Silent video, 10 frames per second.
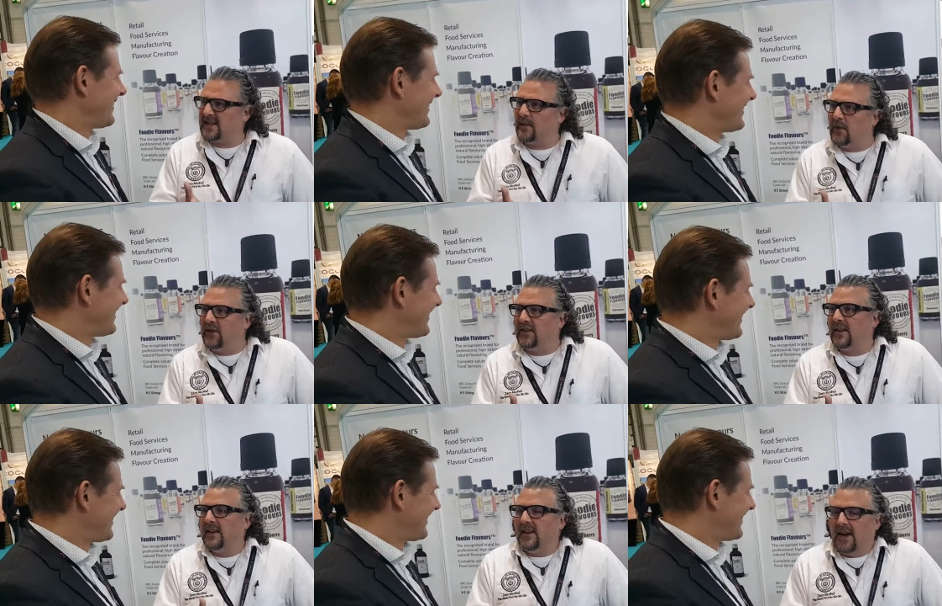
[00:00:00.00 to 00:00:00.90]
Speaker 1: yes, I would.
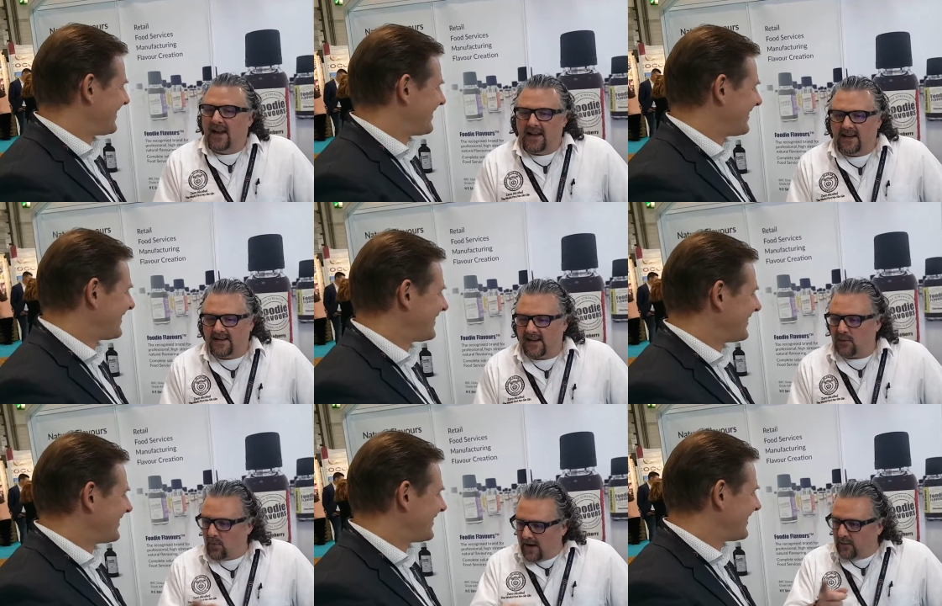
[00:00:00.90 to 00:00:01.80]
And then he
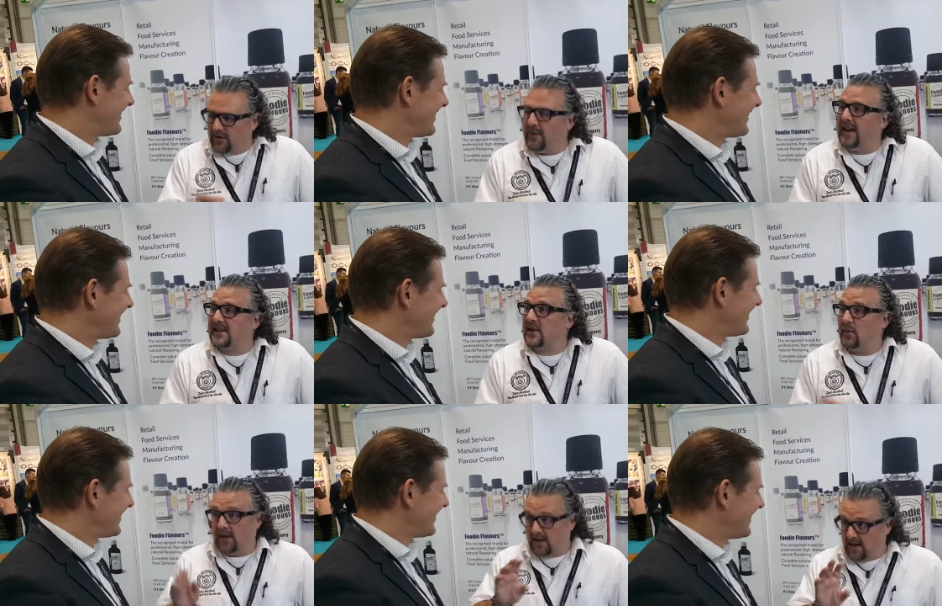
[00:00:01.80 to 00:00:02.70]
said, well, why don't you make
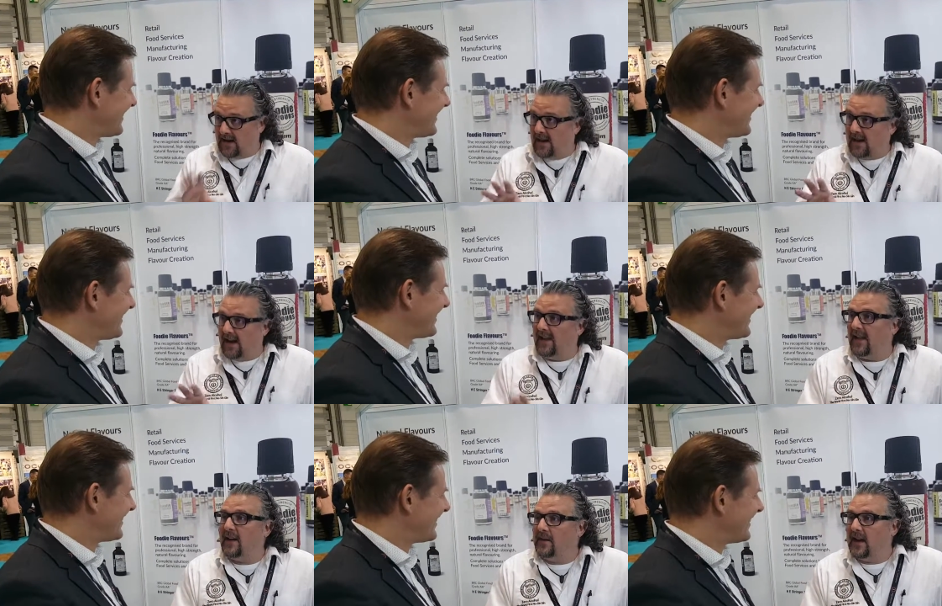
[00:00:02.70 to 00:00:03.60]
some? And that, uh,
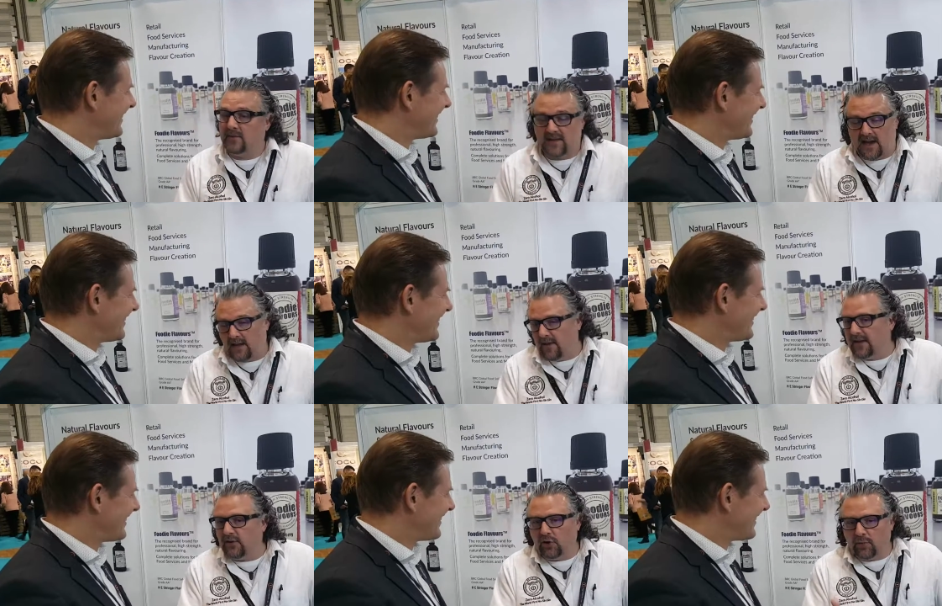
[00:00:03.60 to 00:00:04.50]
and that, that was that. I'm
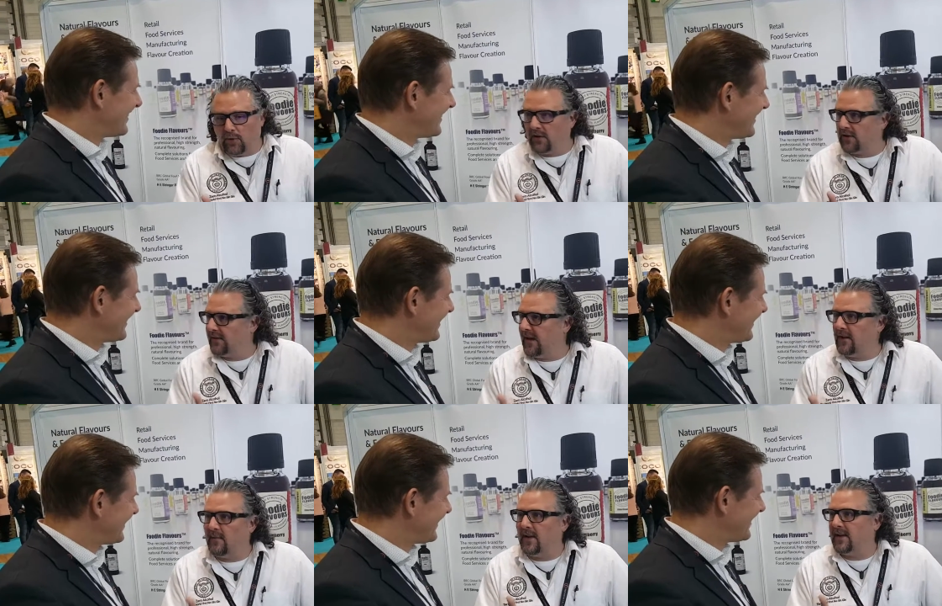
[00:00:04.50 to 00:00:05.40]
in new product
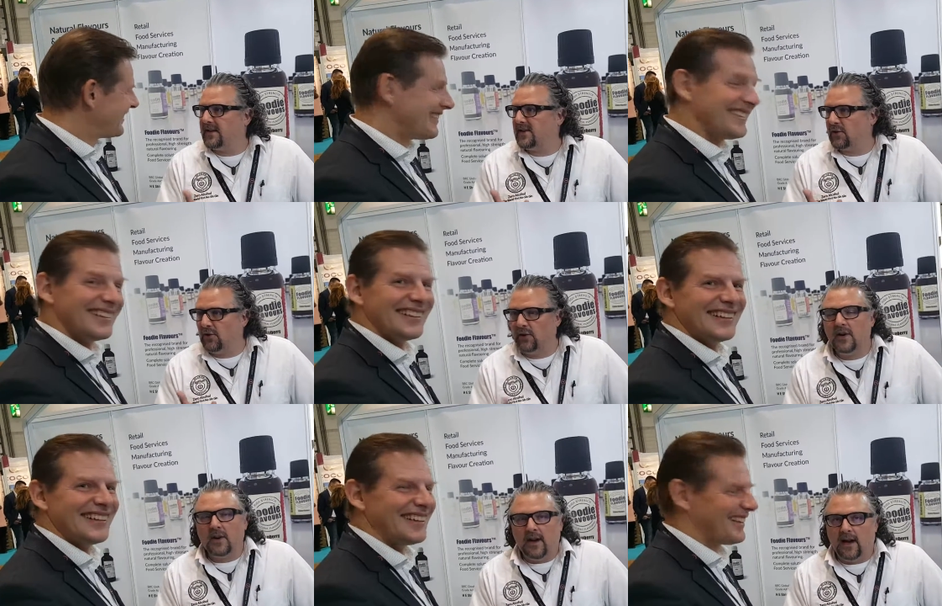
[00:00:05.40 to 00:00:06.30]
development. And so,
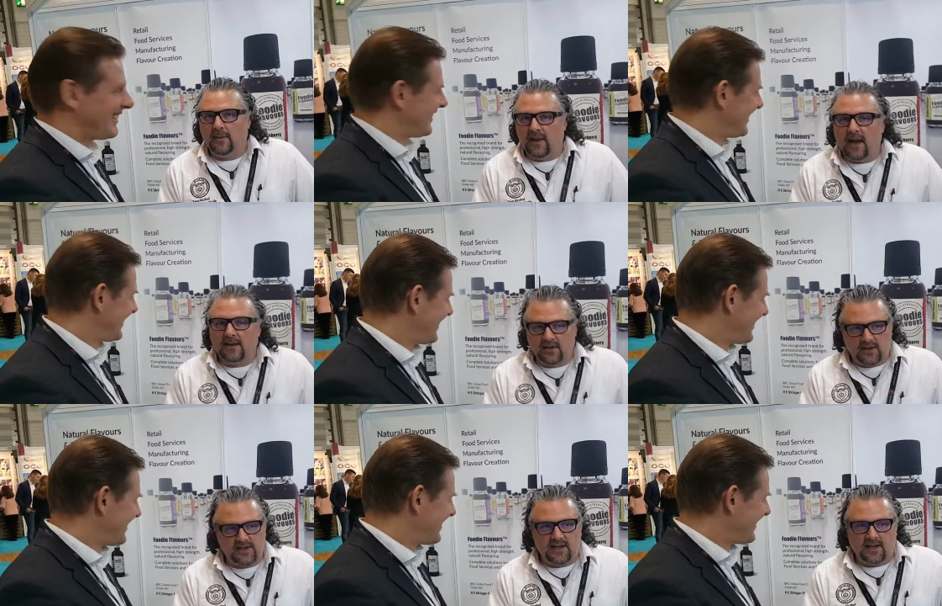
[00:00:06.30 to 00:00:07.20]
um, yeah, it
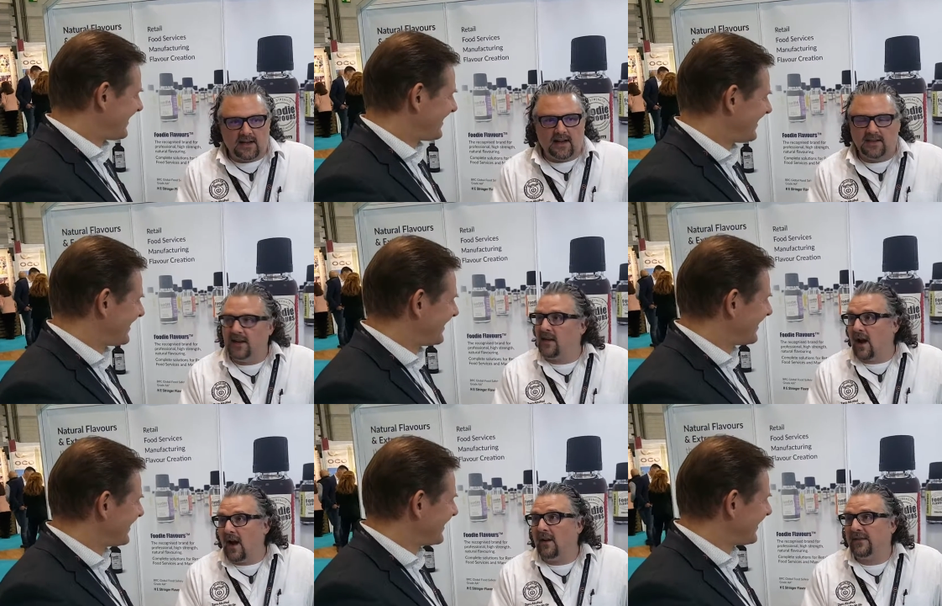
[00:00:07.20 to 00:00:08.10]
took us a, a, year
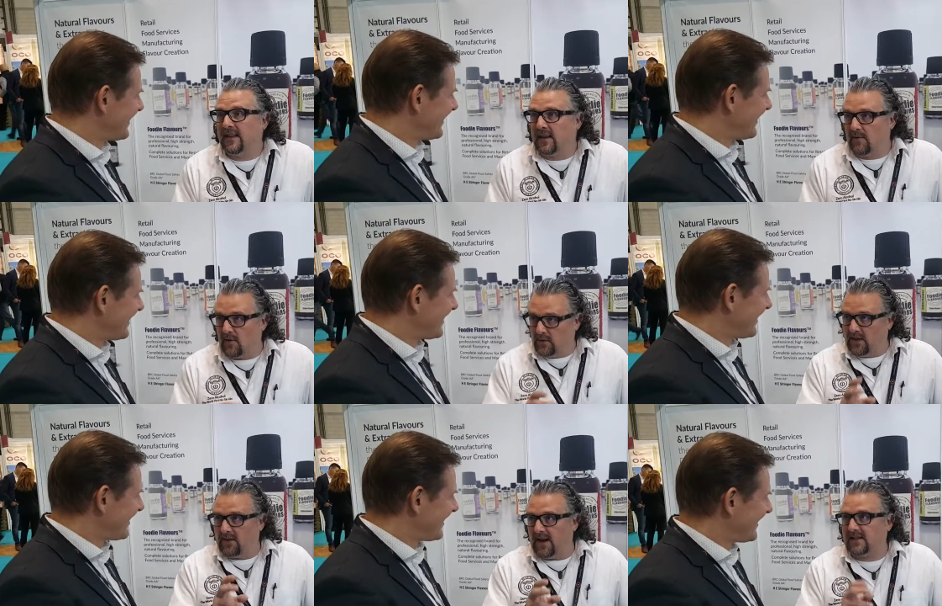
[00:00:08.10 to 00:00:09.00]
and a half to come up
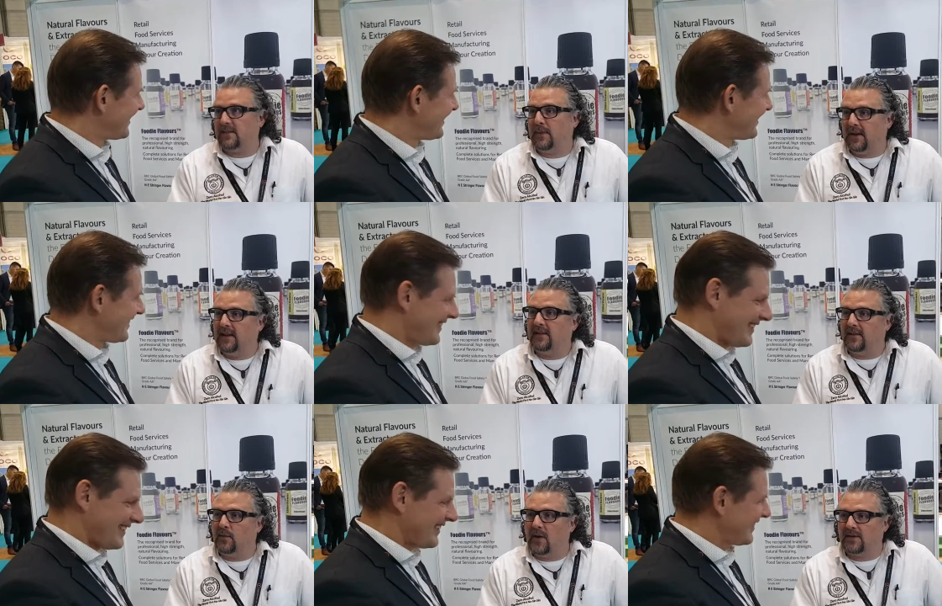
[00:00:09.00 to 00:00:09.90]
with a recipe
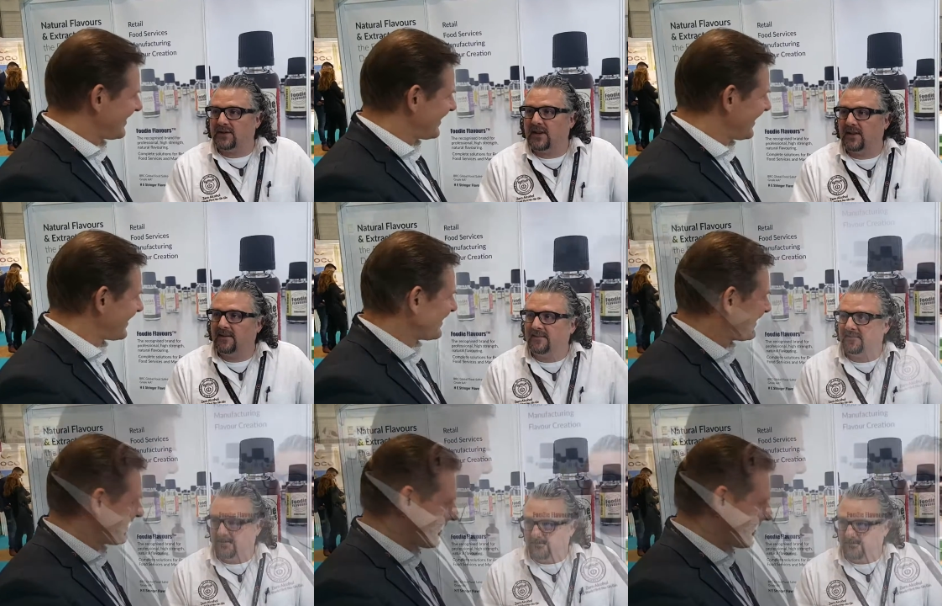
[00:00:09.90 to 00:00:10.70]
that, that worked. Yeah.